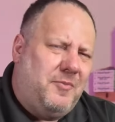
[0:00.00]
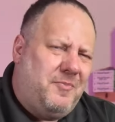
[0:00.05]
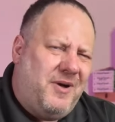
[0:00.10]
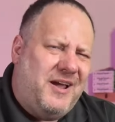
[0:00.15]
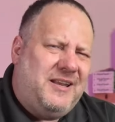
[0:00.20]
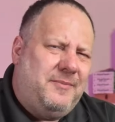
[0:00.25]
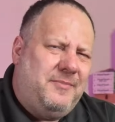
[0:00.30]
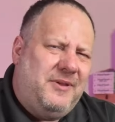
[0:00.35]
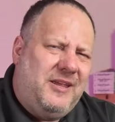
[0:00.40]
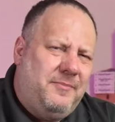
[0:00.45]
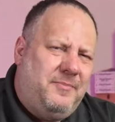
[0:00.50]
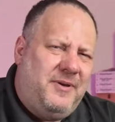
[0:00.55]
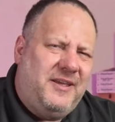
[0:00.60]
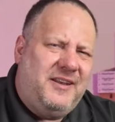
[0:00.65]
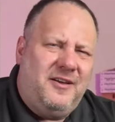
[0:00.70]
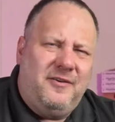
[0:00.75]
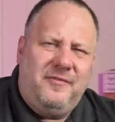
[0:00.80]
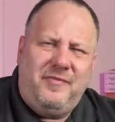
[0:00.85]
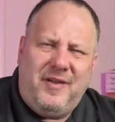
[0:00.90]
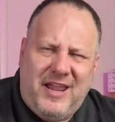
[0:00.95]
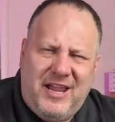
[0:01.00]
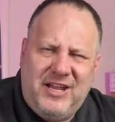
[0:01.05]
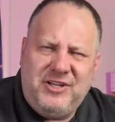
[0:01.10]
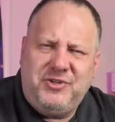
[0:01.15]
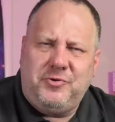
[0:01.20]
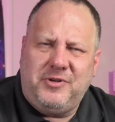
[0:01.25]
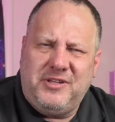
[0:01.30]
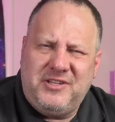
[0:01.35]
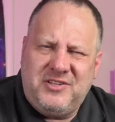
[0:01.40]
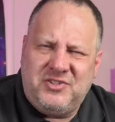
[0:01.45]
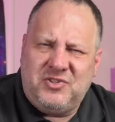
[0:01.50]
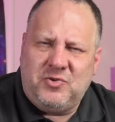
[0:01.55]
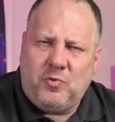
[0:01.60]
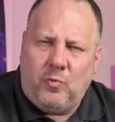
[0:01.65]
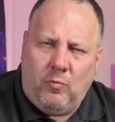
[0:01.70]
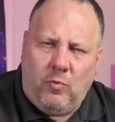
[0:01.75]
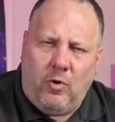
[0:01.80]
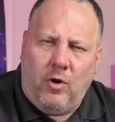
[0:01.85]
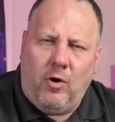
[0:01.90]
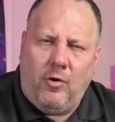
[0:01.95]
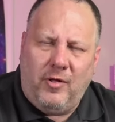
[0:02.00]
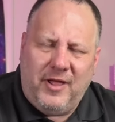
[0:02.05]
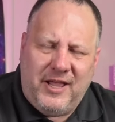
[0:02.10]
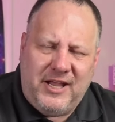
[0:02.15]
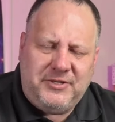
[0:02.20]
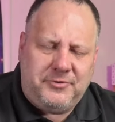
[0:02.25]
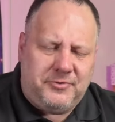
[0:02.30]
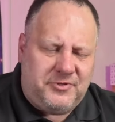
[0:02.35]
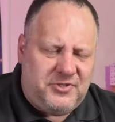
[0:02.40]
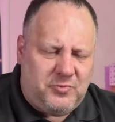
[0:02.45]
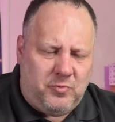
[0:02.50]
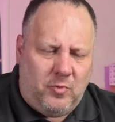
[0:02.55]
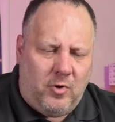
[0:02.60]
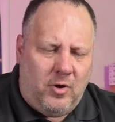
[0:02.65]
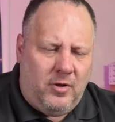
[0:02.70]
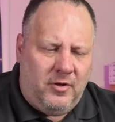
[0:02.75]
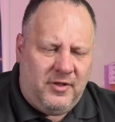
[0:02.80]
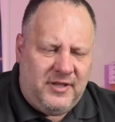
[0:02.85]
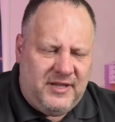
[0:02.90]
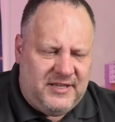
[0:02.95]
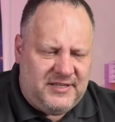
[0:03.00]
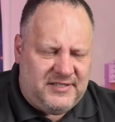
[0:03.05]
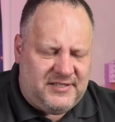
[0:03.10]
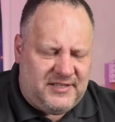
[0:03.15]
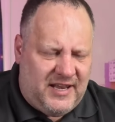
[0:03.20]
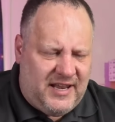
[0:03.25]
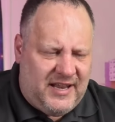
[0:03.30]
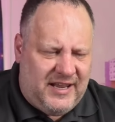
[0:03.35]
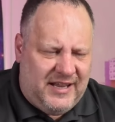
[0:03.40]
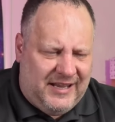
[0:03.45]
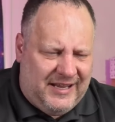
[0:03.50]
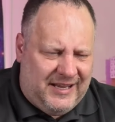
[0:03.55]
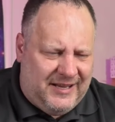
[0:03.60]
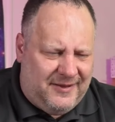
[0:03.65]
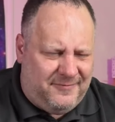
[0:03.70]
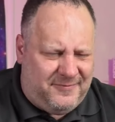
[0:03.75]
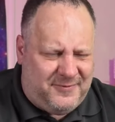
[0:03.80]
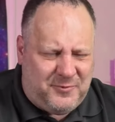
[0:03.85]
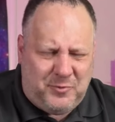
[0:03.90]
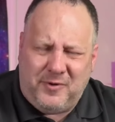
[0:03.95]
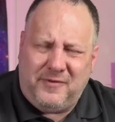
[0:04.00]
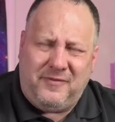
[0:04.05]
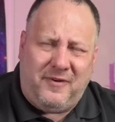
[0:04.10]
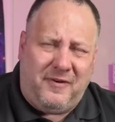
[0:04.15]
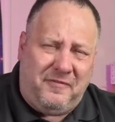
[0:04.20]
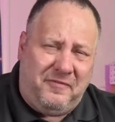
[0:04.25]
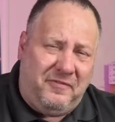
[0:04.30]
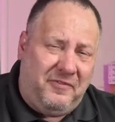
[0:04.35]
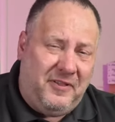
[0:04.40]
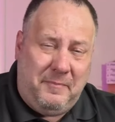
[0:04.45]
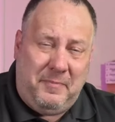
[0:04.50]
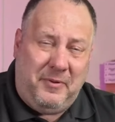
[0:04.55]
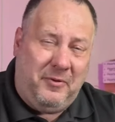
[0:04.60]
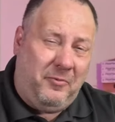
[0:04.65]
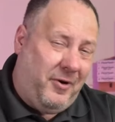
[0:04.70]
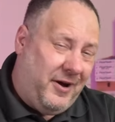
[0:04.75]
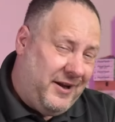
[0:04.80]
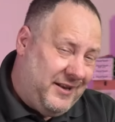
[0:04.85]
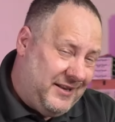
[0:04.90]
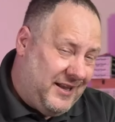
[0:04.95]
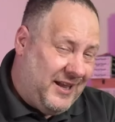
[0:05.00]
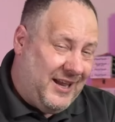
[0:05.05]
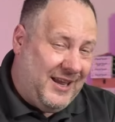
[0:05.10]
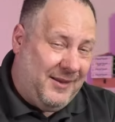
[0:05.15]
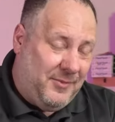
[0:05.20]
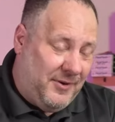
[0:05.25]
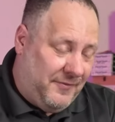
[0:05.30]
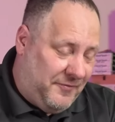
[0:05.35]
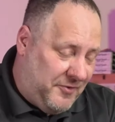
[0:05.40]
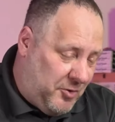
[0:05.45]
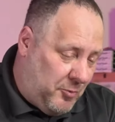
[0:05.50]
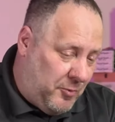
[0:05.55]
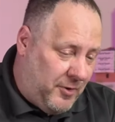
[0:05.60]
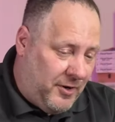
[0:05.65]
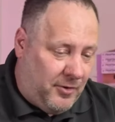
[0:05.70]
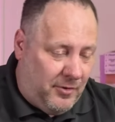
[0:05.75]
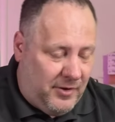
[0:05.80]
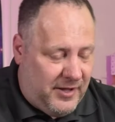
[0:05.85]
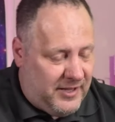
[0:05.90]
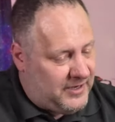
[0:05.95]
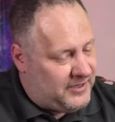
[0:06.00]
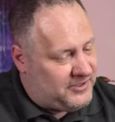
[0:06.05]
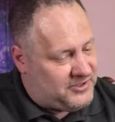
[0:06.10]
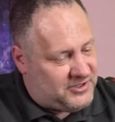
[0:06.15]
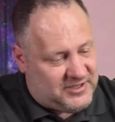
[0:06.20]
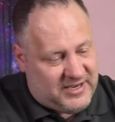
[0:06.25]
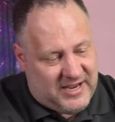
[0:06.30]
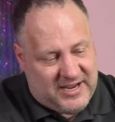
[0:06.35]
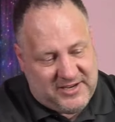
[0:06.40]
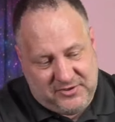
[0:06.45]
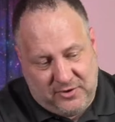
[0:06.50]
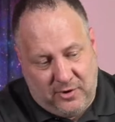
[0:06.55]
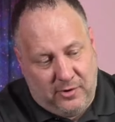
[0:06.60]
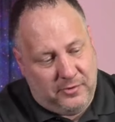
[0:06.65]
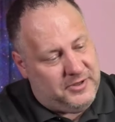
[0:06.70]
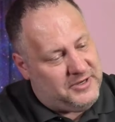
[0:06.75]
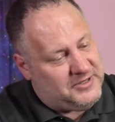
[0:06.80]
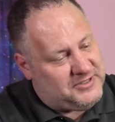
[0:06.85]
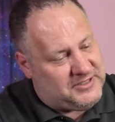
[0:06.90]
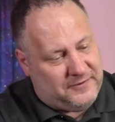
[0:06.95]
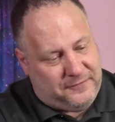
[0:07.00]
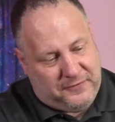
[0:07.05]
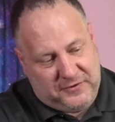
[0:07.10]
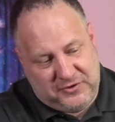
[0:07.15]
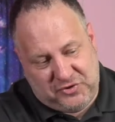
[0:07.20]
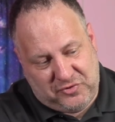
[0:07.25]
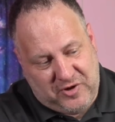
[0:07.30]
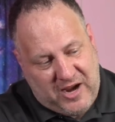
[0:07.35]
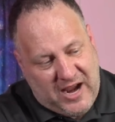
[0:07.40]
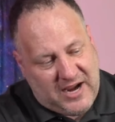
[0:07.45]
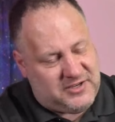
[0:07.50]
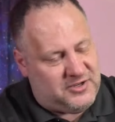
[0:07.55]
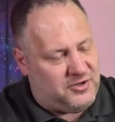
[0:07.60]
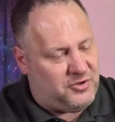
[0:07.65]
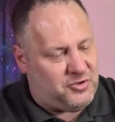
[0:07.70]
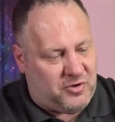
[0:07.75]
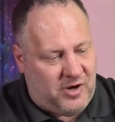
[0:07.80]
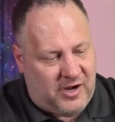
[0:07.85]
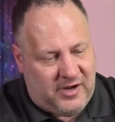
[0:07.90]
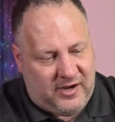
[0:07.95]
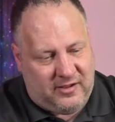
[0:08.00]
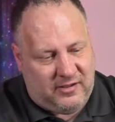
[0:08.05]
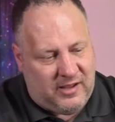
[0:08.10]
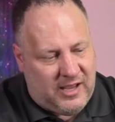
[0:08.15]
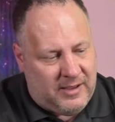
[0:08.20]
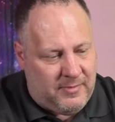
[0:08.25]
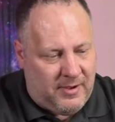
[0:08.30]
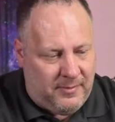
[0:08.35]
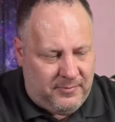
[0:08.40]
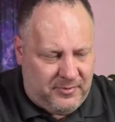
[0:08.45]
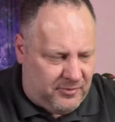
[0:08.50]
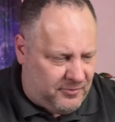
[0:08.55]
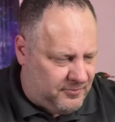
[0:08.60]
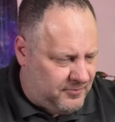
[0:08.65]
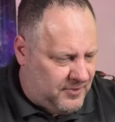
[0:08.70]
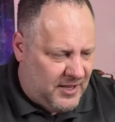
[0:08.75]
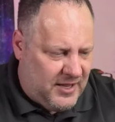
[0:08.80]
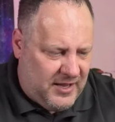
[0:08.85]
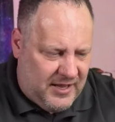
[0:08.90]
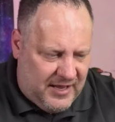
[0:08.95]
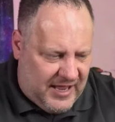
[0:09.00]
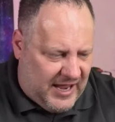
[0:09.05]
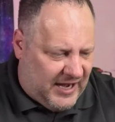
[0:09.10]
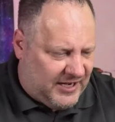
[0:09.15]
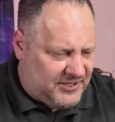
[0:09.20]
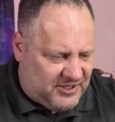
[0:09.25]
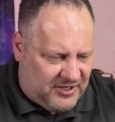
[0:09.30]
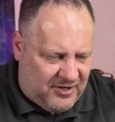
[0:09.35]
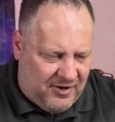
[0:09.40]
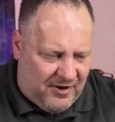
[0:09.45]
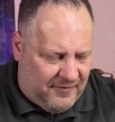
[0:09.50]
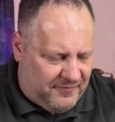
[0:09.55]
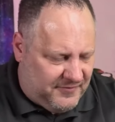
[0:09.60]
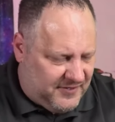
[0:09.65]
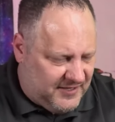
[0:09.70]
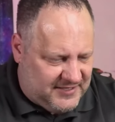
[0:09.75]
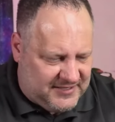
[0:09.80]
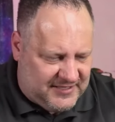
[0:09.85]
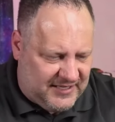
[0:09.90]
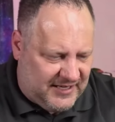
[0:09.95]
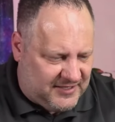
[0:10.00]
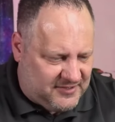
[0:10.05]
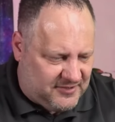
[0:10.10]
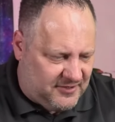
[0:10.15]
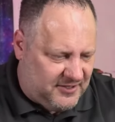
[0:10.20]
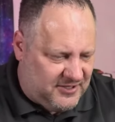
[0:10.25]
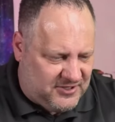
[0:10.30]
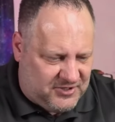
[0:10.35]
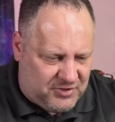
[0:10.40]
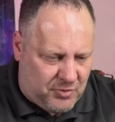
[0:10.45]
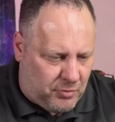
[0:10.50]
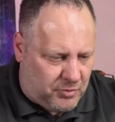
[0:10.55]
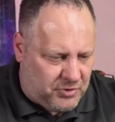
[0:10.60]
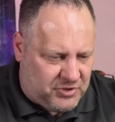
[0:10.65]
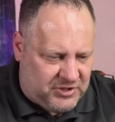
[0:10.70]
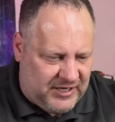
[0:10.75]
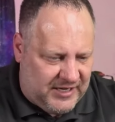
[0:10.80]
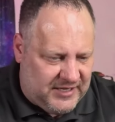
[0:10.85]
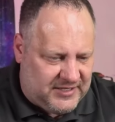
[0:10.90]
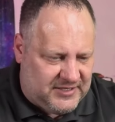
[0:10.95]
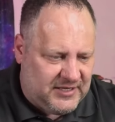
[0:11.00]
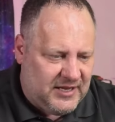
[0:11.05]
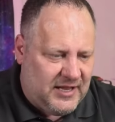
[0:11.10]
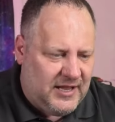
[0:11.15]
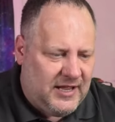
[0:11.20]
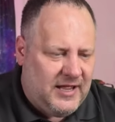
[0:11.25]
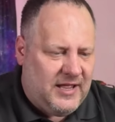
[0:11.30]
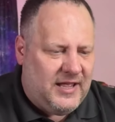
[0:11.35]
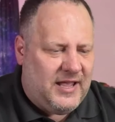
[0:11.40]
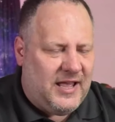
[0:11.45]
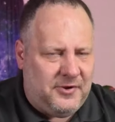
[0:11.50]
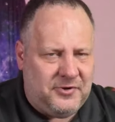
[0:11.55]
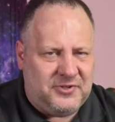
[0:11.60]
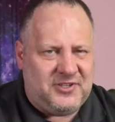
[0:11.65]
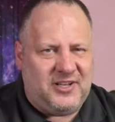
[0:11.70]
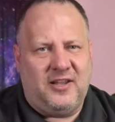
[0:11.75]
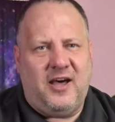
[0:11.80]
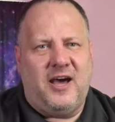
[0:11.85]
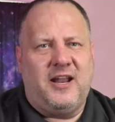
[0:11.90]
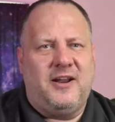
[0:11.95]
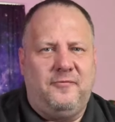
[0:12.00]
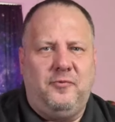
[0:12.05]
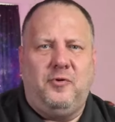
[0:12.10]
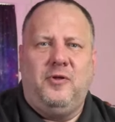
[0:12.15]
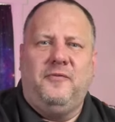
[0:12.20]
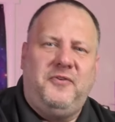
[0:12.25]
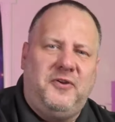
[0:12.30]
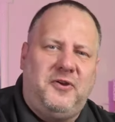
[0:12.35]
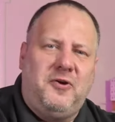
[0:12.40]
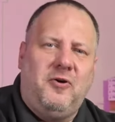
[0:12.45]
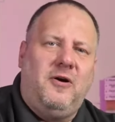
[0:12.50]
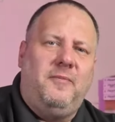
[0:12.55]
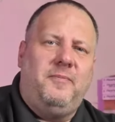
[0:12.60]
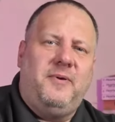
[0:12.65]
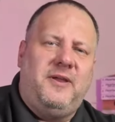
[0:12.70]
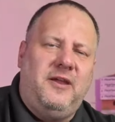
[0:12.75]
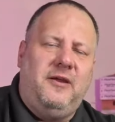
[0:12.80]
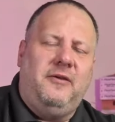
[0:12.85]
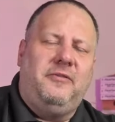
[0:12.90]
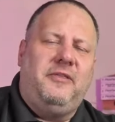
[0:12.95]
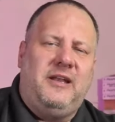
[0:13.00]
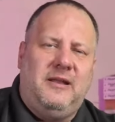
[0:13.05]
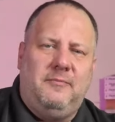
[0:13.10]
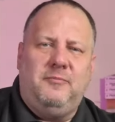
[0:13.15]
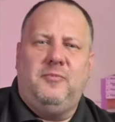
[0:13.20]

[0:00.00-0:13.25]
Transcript: reminded me a bit of Hadrian's Wall. Hadrian's Wall is a sort of a flip and right game, if you will, and it just has all these different tracks that you're trying to climb up. You're Xing off these things on these score sheets. And there's a lot of, well, if you go up here, then